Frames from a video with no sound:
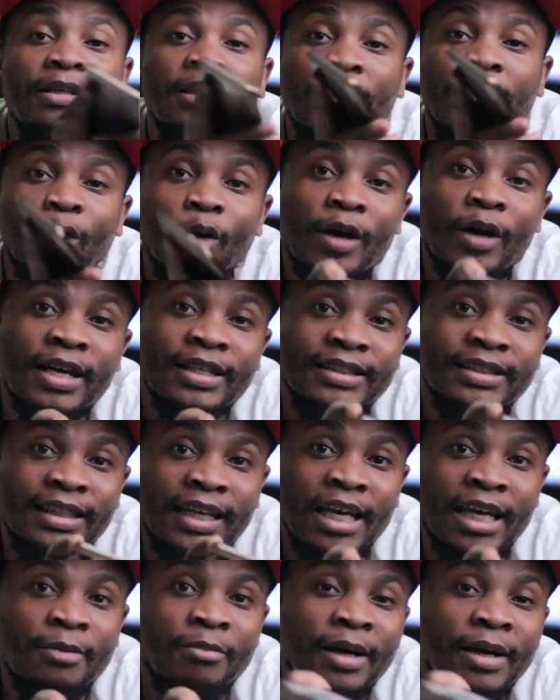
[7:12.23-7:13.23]
The lawyers
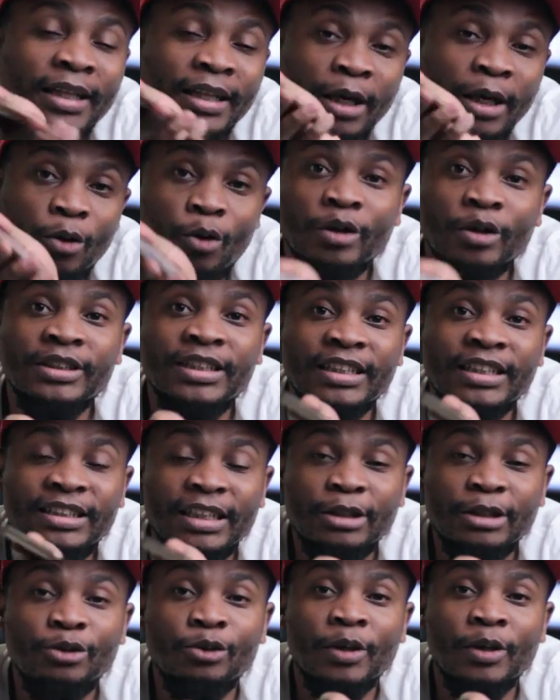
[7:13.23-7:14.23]
came and they
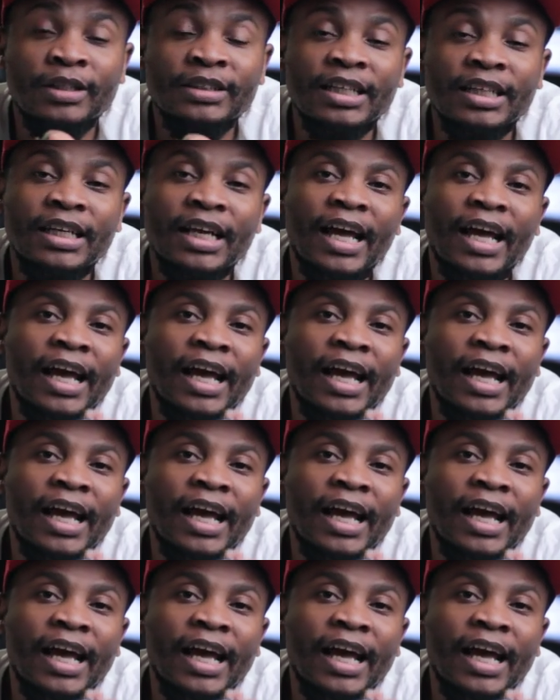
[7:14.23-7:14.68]
contacted you and said,